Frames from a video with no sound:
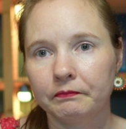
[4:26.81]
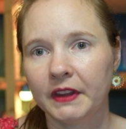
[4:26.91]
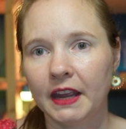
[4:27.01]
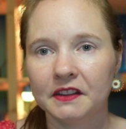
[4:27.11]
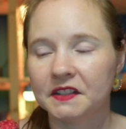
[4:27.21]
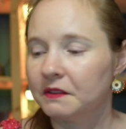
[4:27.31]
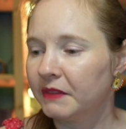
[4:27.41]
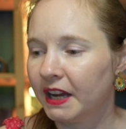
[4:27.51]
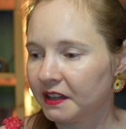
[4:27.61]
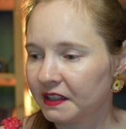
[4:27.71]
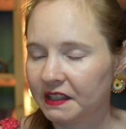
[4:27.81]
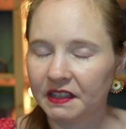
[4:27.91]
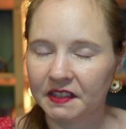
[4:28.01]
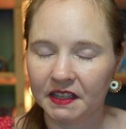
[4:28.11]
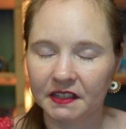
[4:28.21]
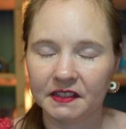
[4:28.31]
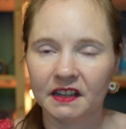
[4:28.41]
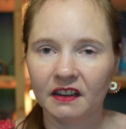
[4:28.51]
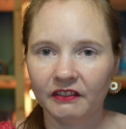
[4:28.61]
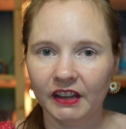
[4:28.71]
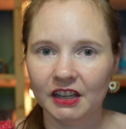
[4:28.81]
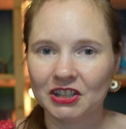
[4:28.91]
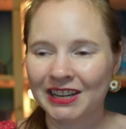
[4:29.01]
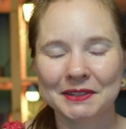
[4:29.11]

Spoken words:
cakes, hanks, skeins of each.